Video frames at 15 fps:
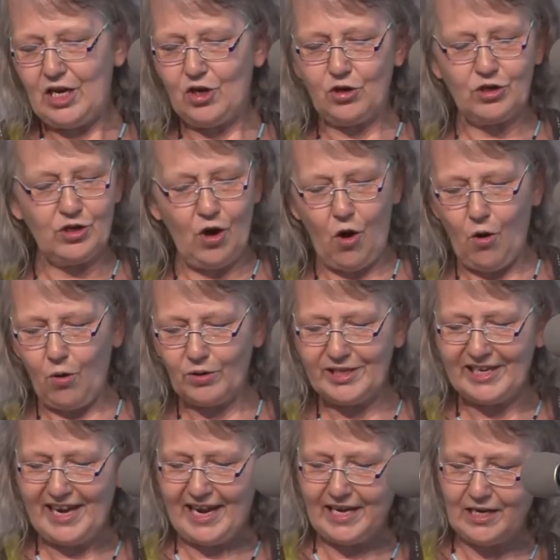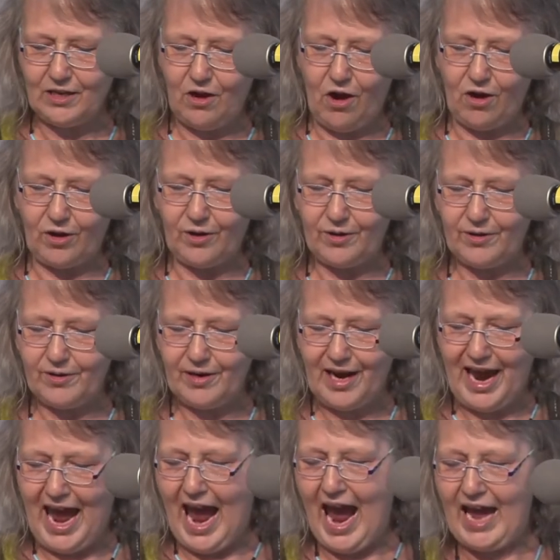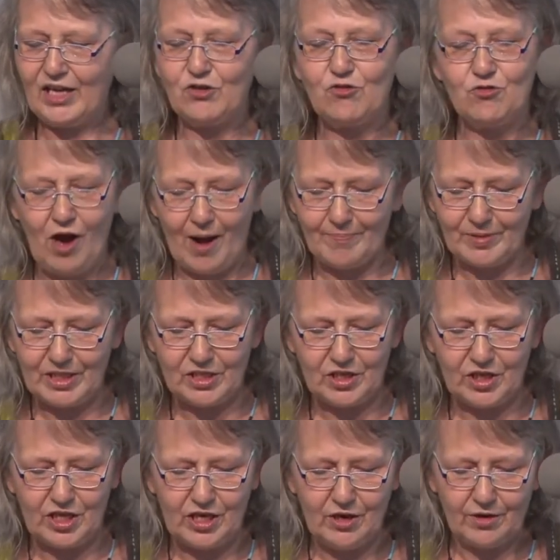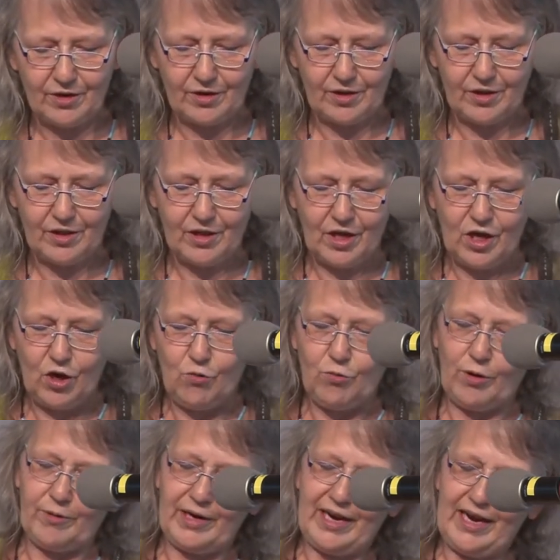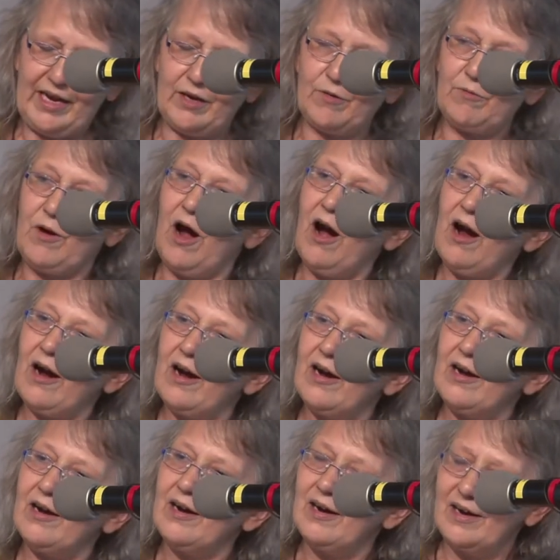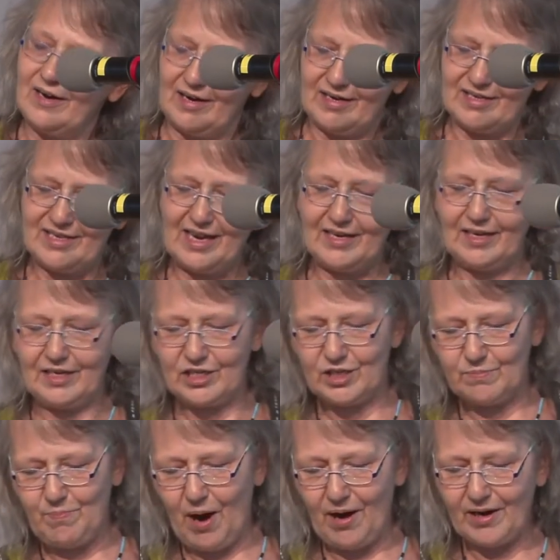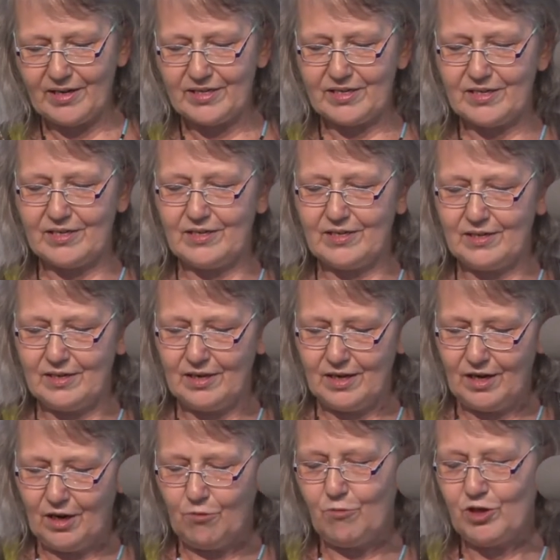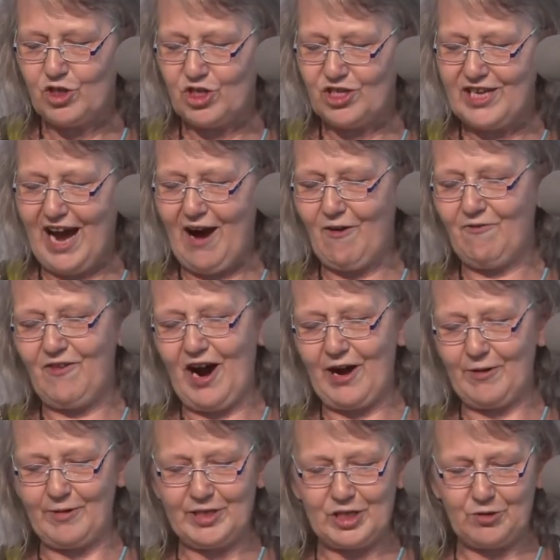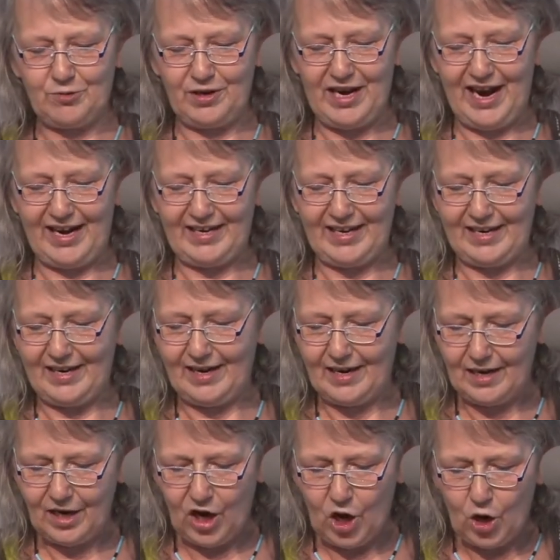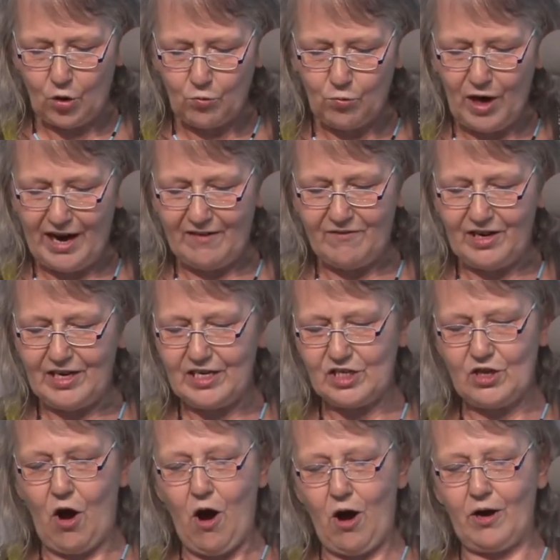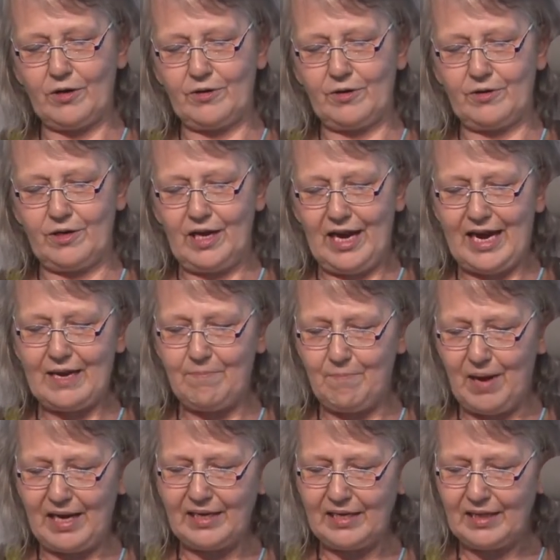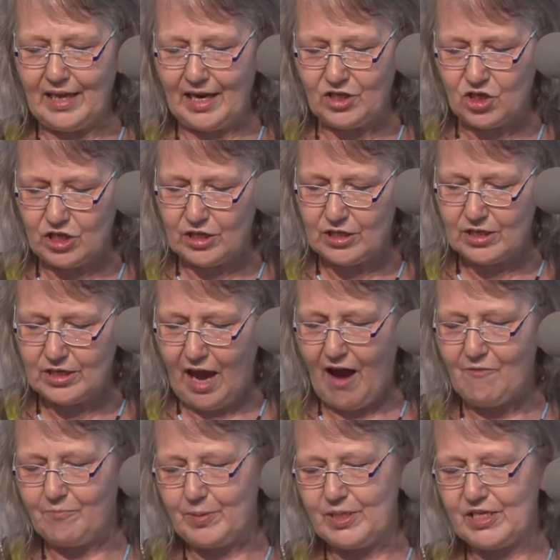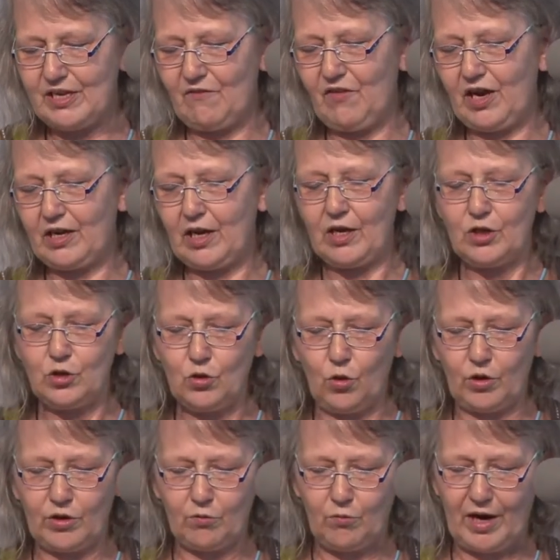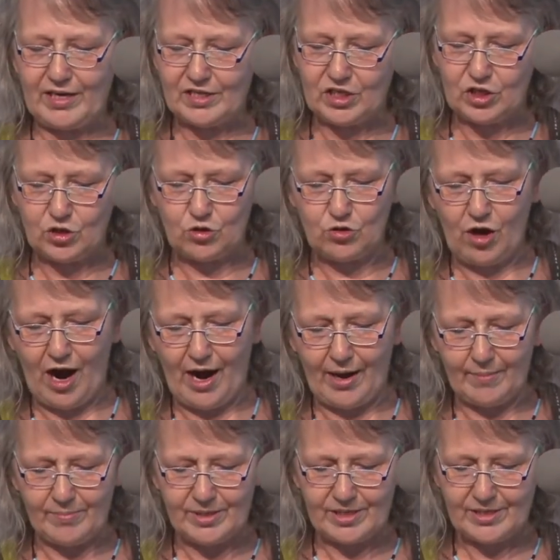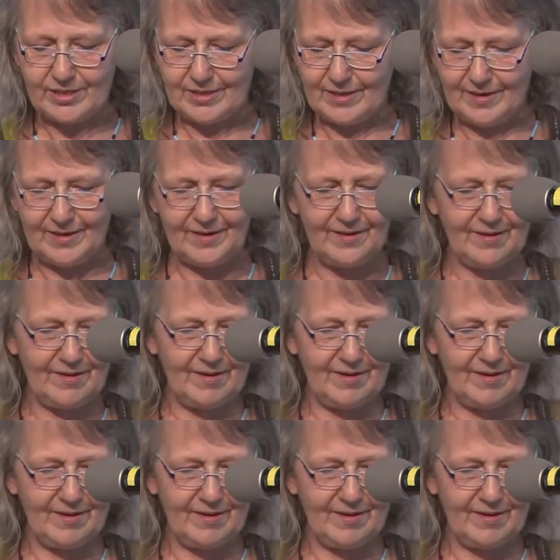He couldn't hold it any longer, and dropped it to the earth, where it hit a rock, sending sparks, which is how fire is created. Raven is honored in many legends of Pacific Northwest tribes.